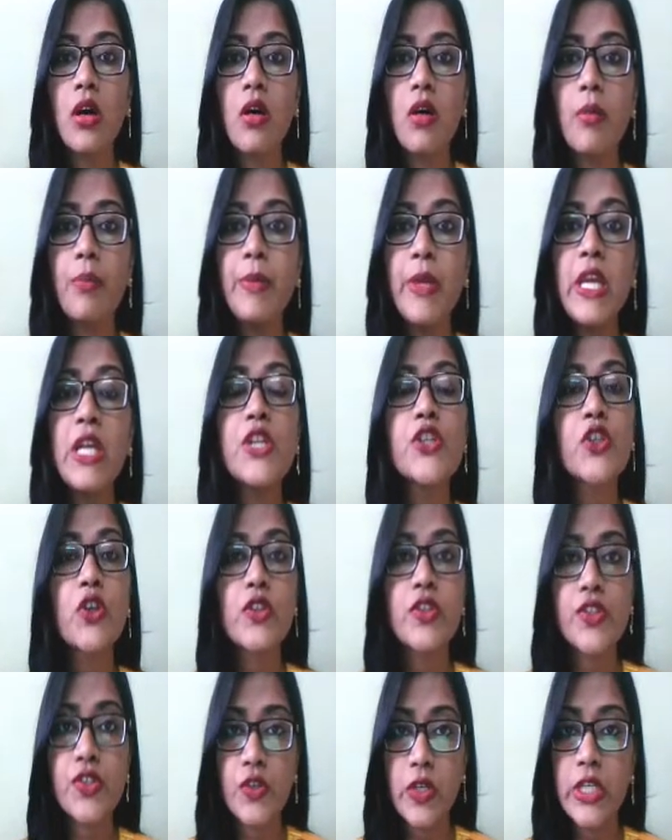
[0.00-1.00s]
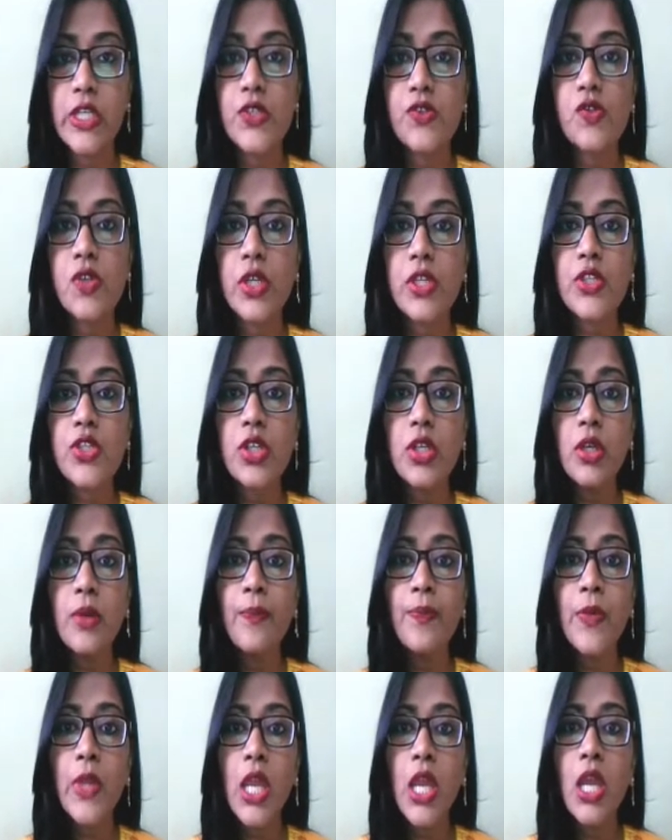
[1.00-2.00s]
beads on string structure.
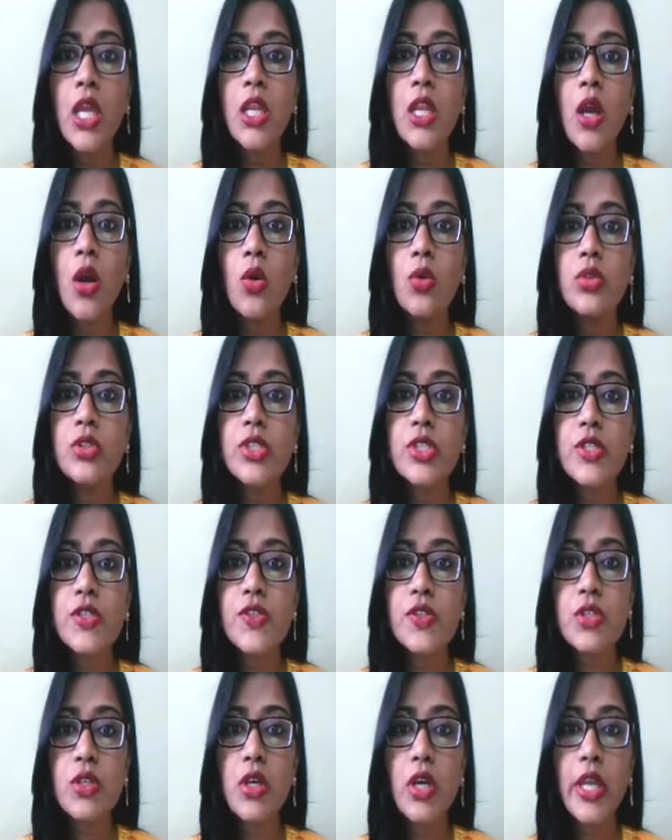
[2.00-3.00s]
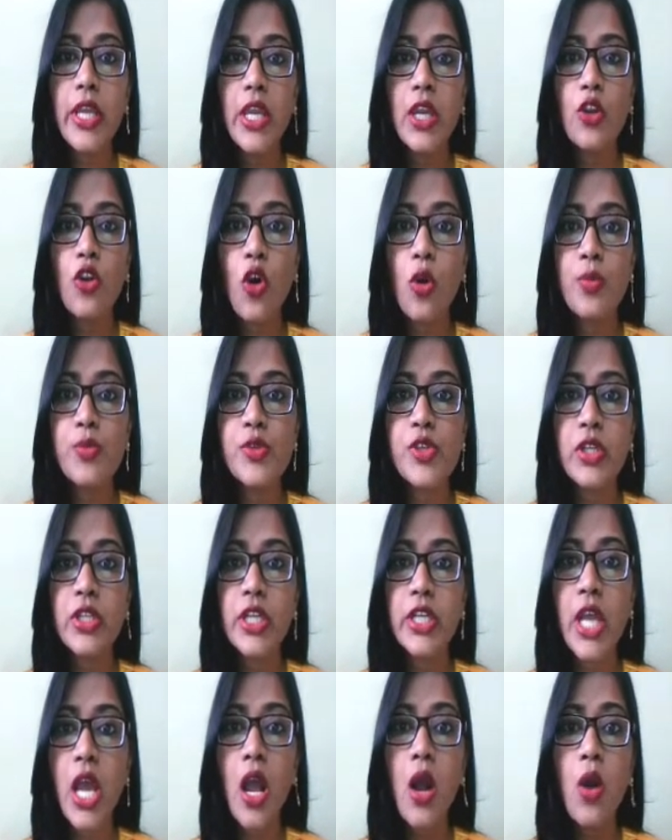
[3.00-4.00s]
Now just again observe
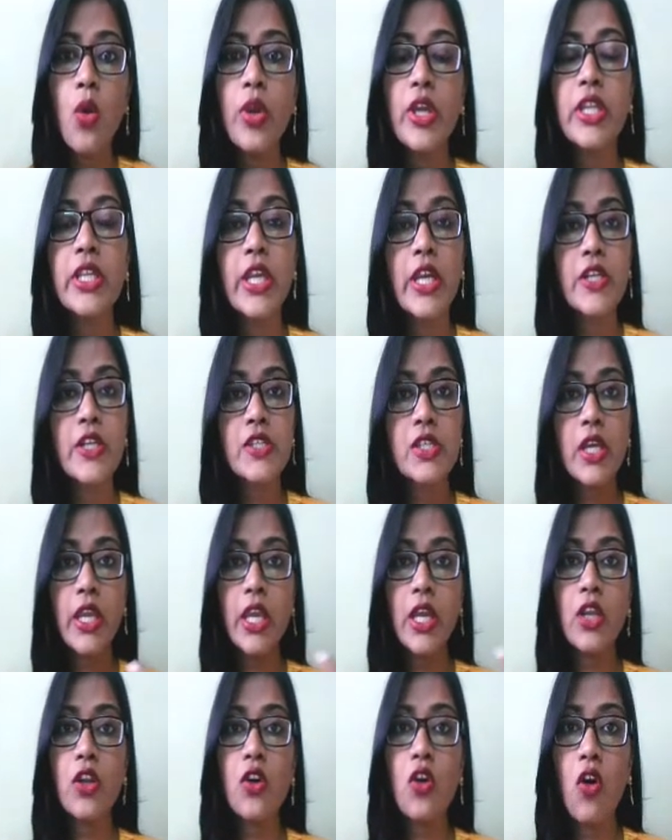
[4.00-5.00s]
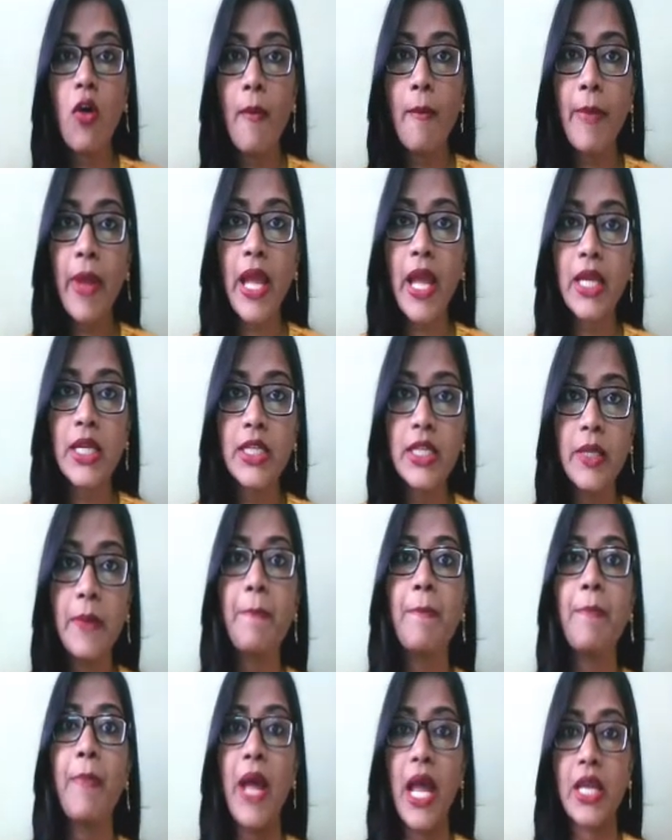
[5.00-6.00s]
that how it gets again compactly
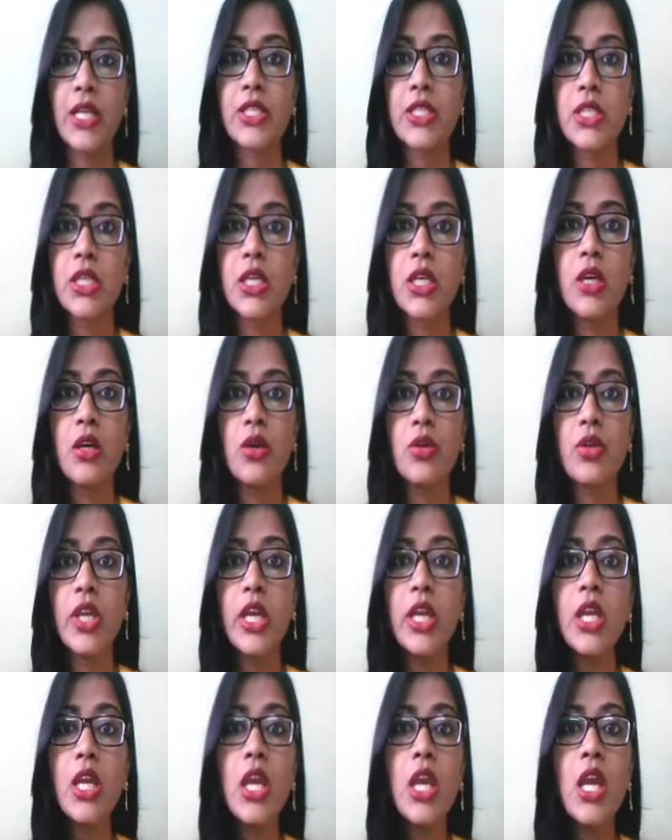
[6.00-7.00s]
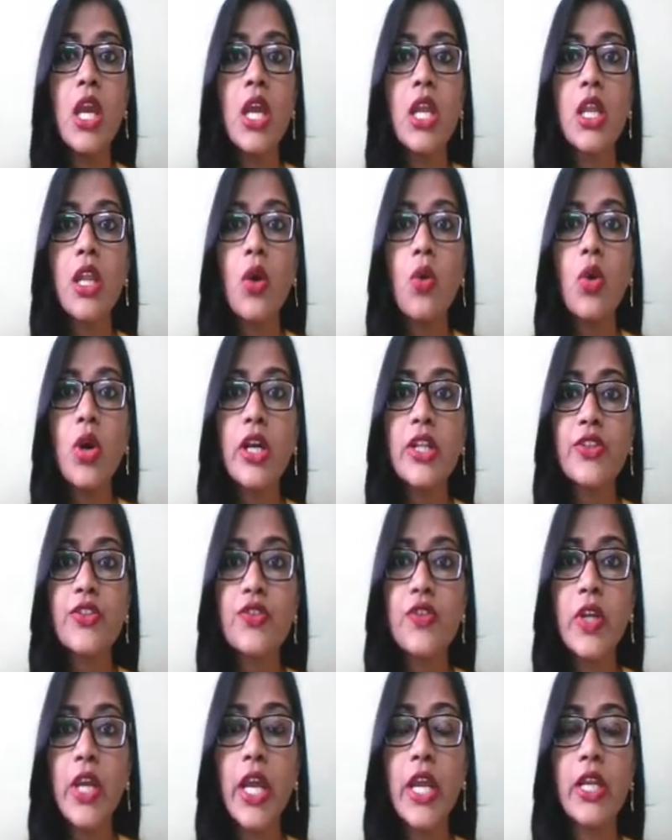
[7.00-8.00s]
packed. Okay, now a
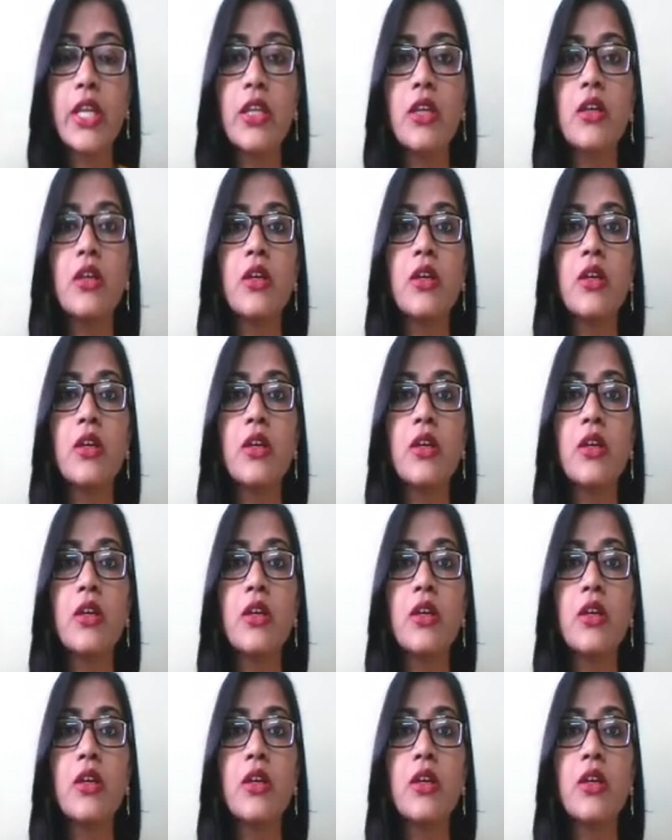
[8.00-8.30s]
thread,